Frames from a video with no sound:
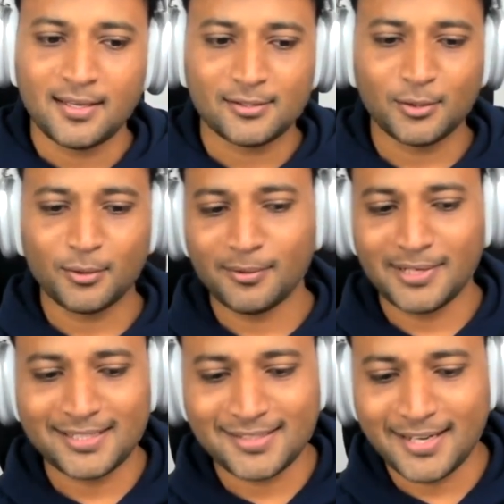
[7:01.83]
So,
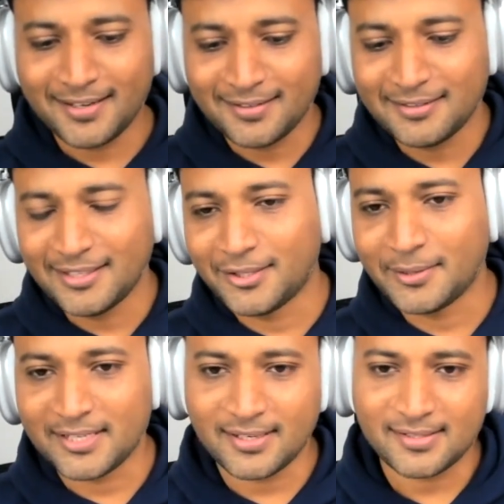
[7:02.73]
let's take
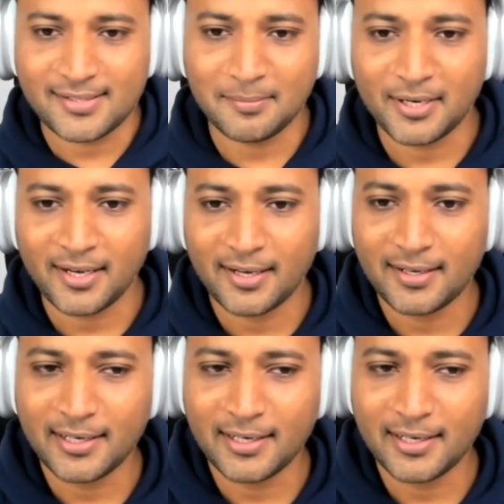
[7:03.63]
Intuit as an example, right?